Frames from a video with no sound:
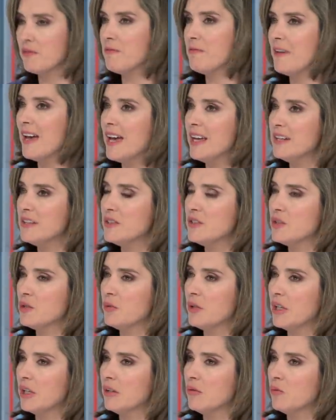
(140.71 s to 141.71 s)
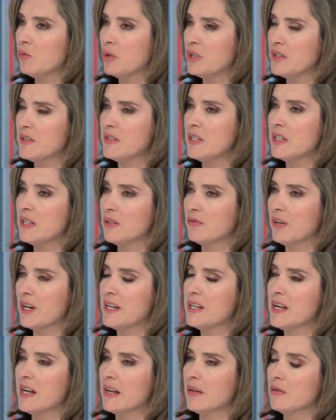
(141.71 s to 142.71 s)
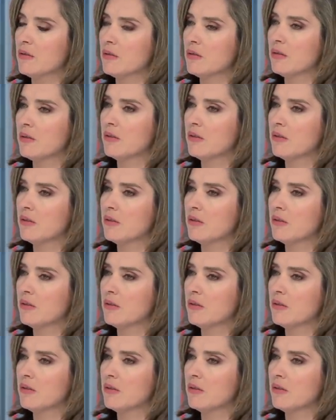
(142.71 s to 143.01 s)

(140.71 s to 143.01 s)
the Fed is doing what is needed right now?